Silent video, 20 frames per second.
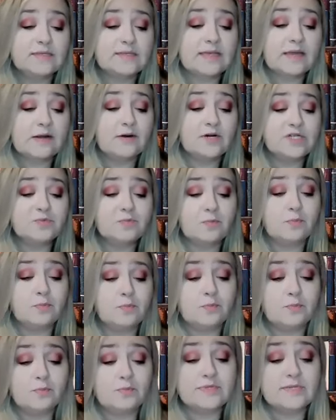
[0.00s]
Cyrus,
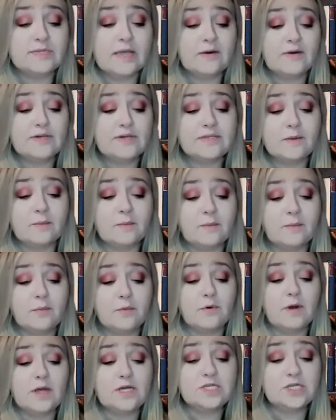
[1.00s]
Cyrus
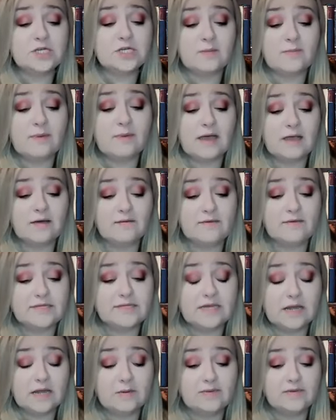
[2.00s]
brushed the back of
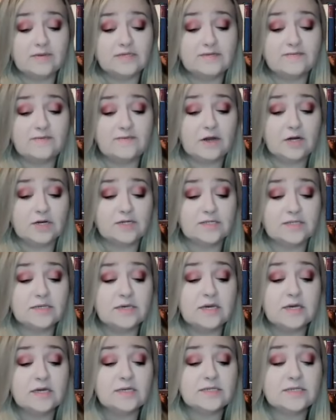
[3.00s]
his neck with his
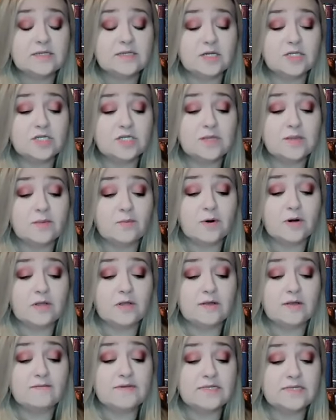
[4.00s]
fingers, staunching the
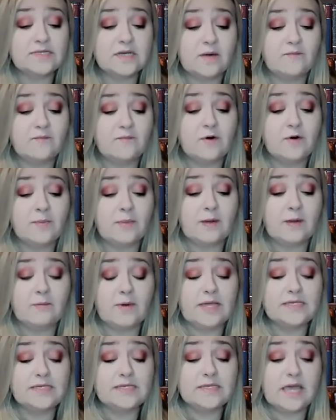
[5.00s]
prickle of discomfort
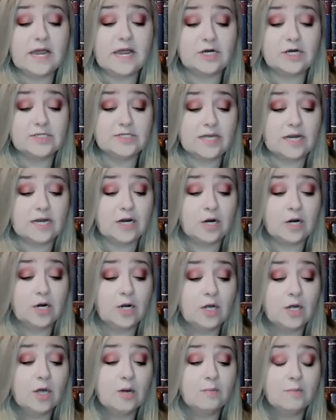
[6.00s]
that raised the hairs there.
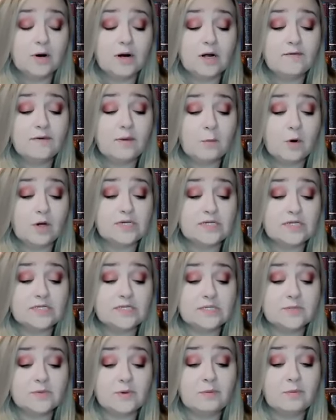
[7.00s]
Part of him
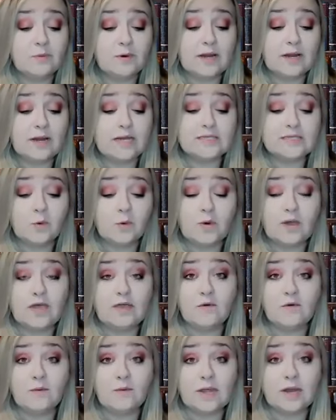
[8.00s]
wanted to sweep Ransom
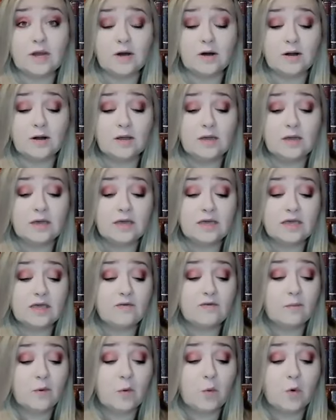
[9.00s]
away from here,
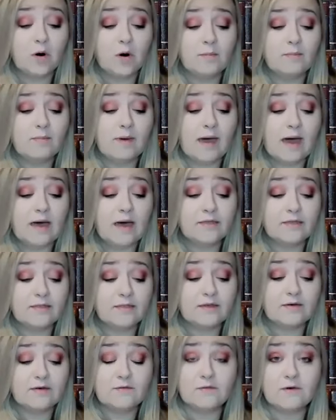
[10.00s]
give him a warm bath
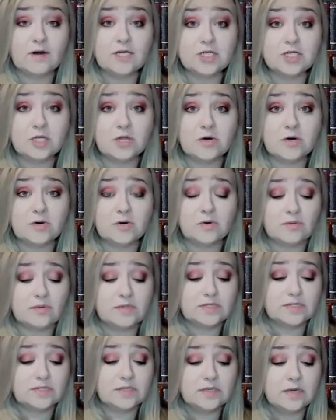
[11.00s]
and fresh
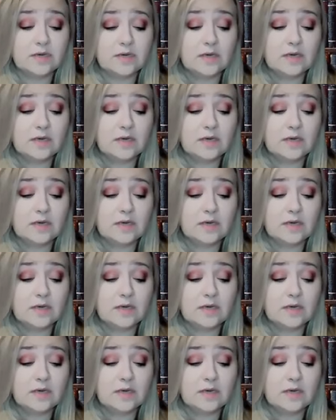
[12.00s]
clothes,